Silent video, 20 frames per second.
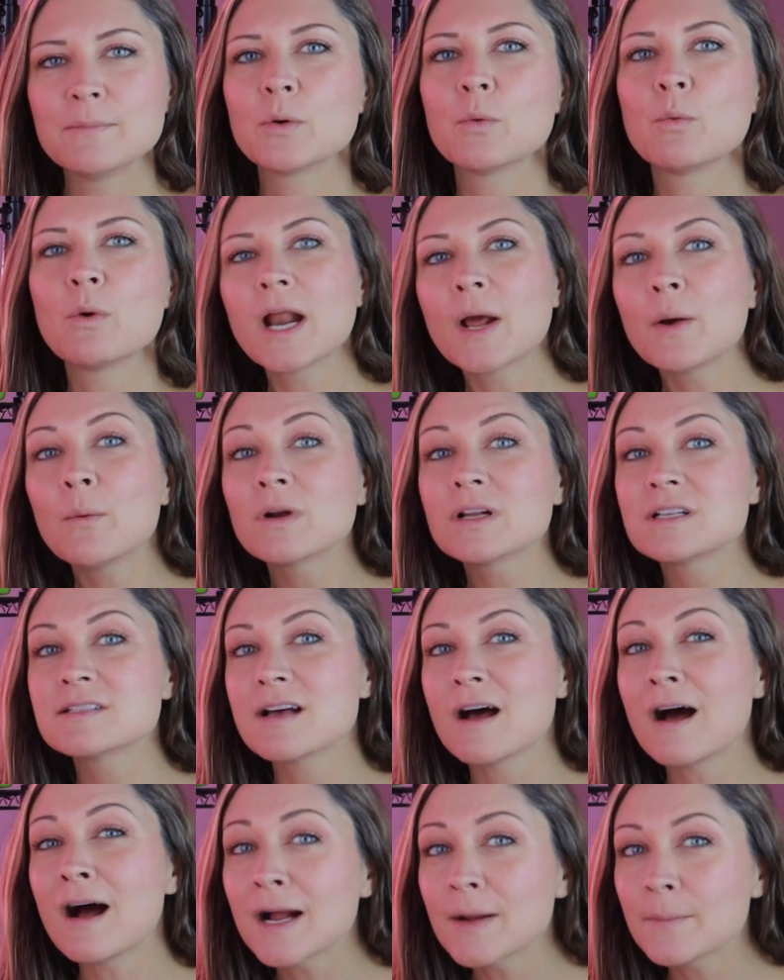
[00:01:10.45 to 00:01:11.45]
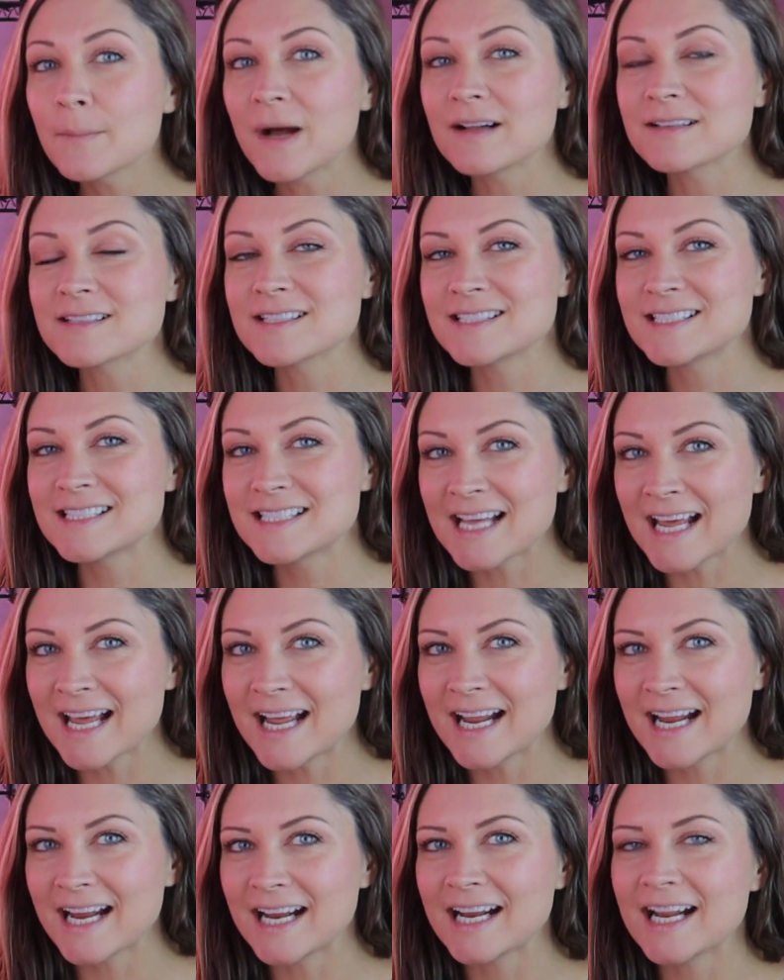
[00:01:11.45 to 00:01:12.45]
But what I want to talk about
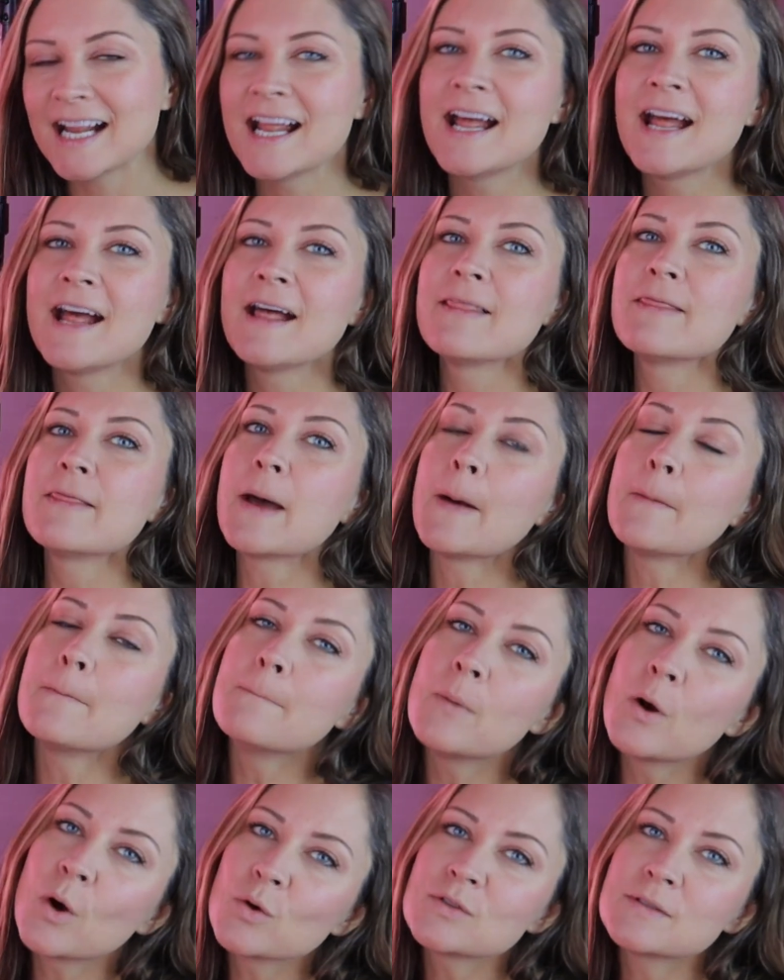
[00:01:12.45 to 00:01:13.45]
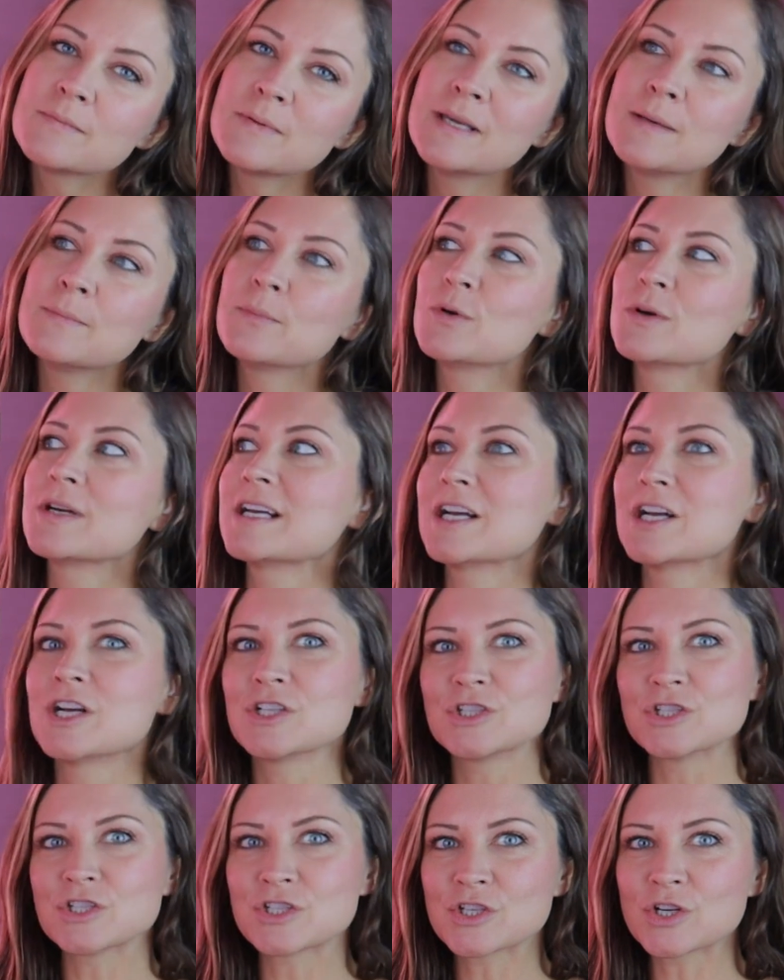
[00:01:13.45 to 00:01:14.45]
today that most people get
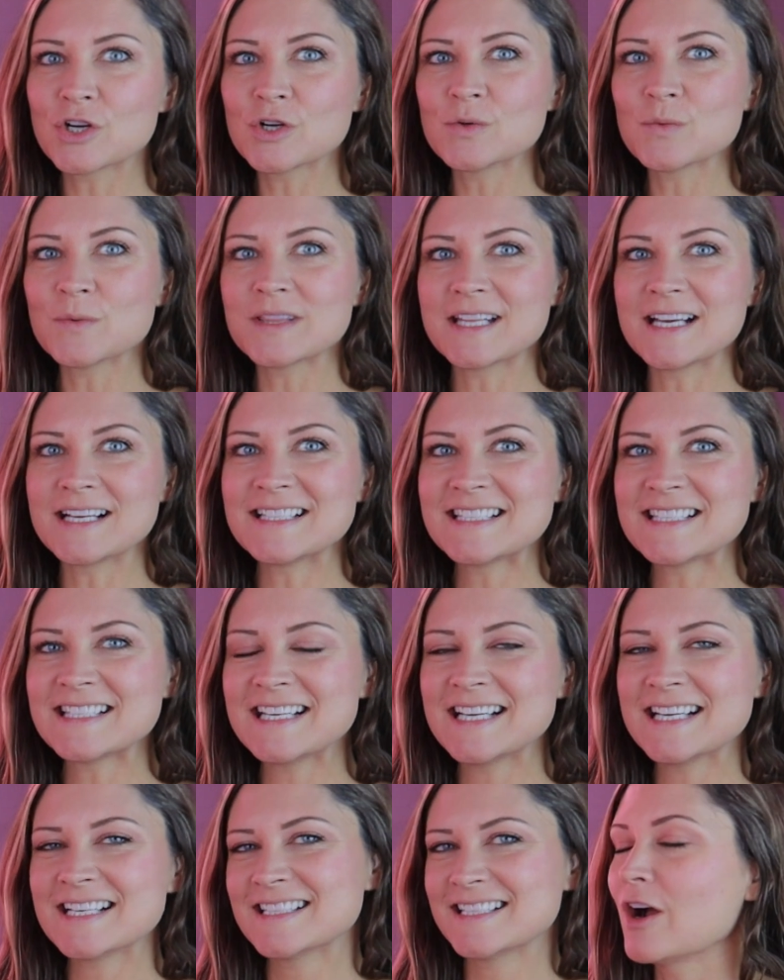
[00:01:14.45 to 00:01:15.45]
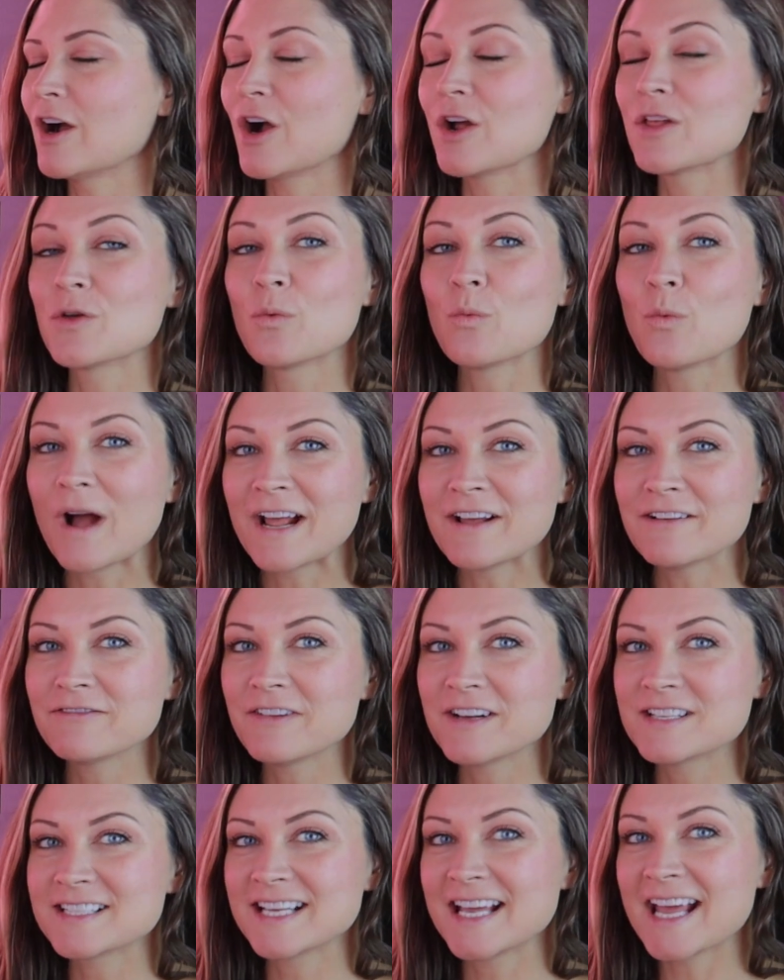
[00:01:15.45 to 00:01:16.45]
concerned when they see are the white
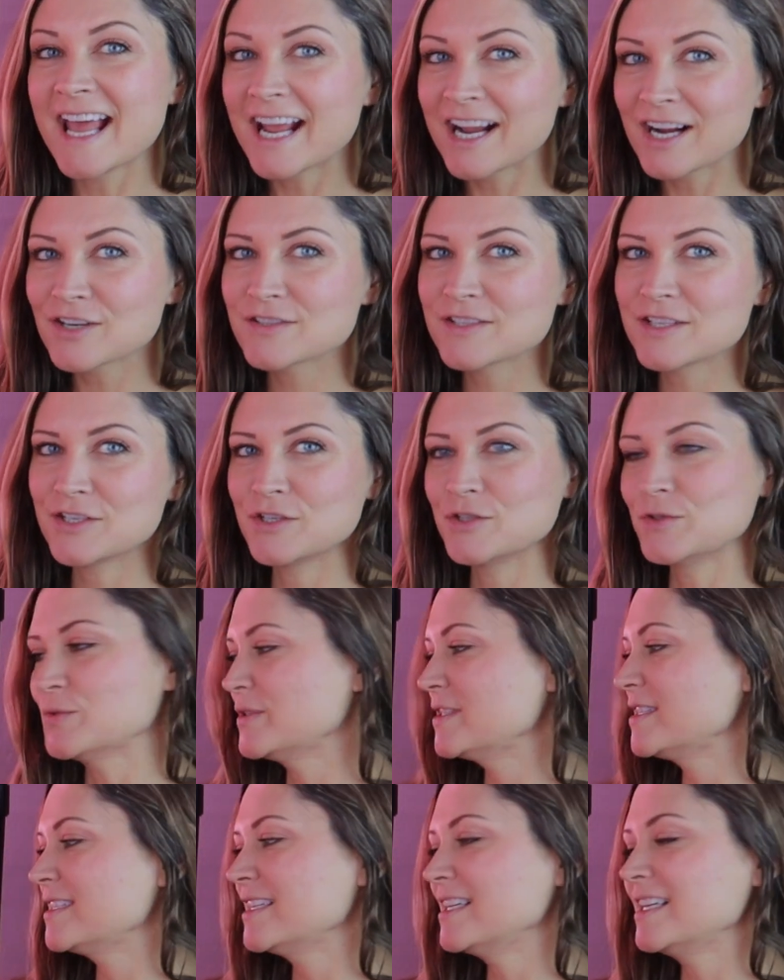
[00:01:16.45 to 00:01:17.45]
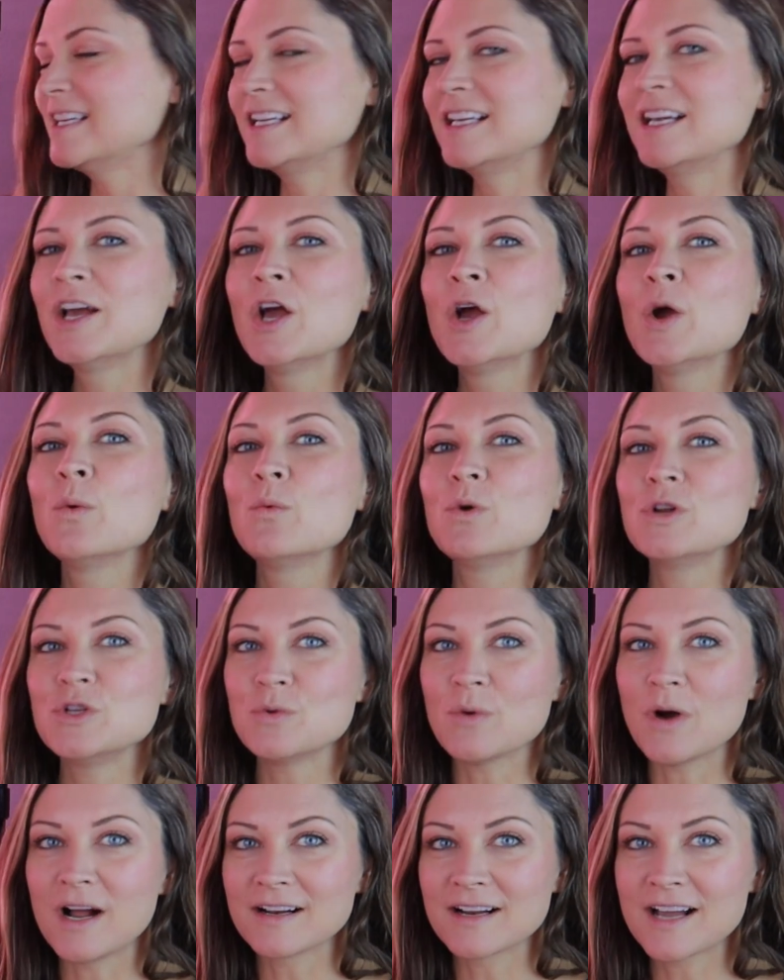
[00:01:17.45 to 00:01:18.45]
fuzzy hairs that you see when
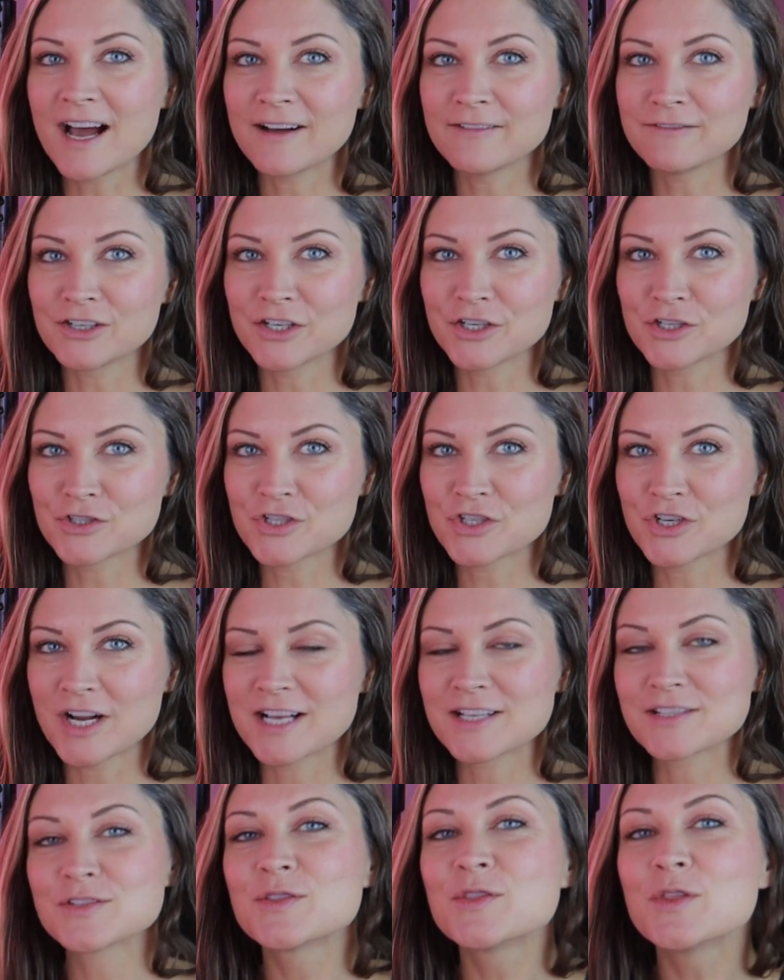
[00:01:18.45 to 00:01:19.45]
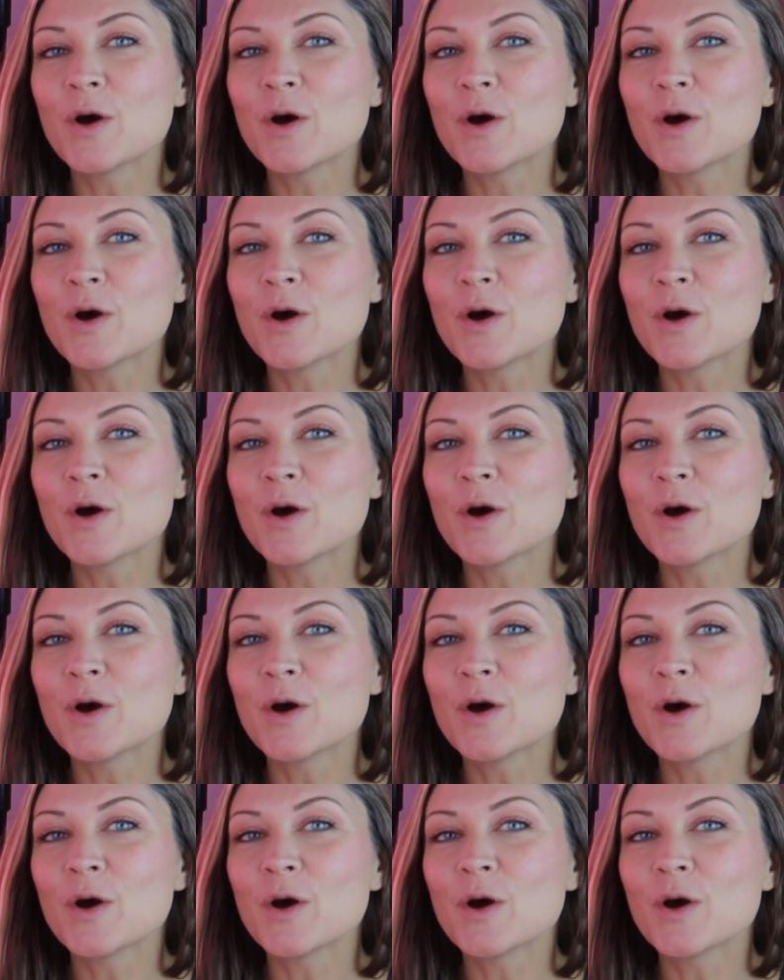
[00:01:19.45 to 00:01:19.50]
you uncover your trays.